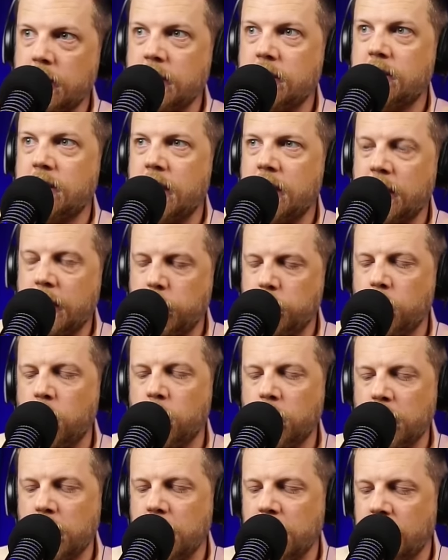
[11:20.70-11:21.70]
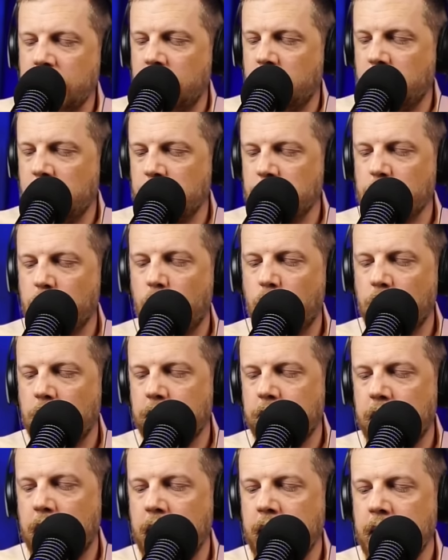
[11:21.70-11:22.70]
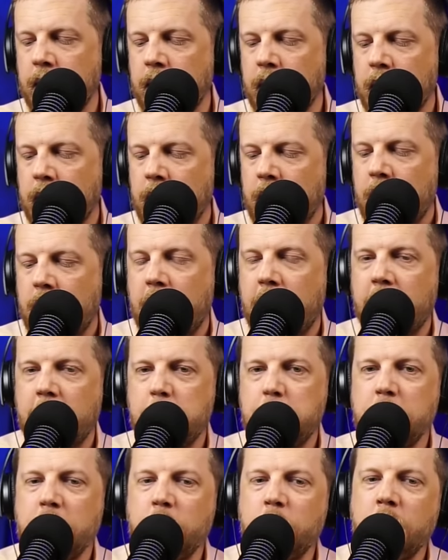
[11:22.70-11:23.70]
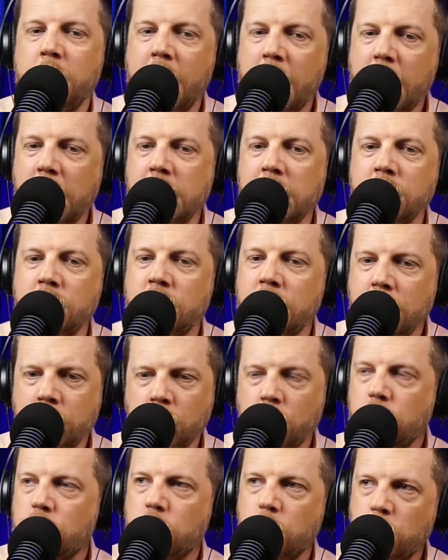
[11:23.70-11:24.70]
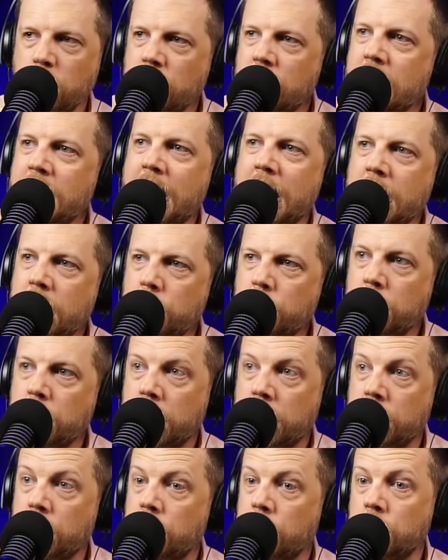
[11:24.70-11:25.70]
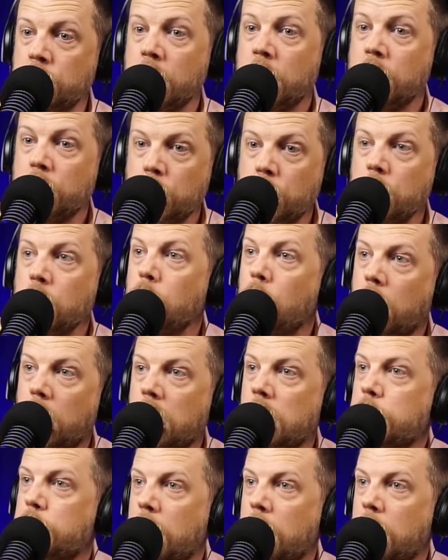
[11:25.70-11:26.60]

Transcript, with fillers: said he wrote it, you know, he was horrified. But the reality is these are tools that anyone can use. You are a